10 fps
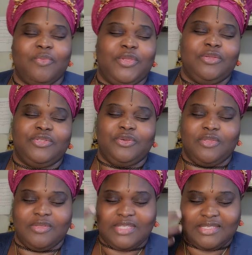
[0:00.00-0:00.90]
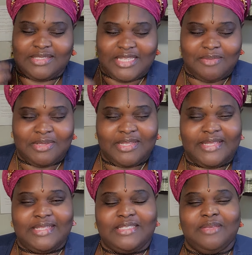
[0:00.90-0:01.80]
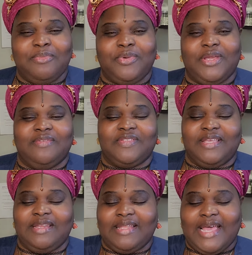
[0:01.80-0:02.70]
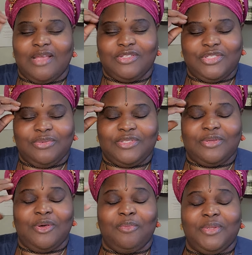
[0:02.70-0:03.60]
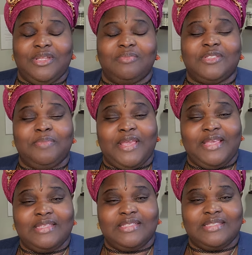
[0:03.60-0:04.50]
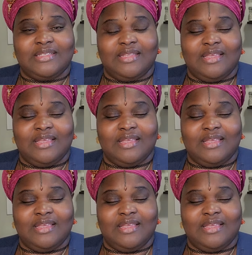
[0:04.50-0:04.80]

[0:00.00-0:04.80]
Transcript: When you do those deep cleansing breaths, it allows you to open up space,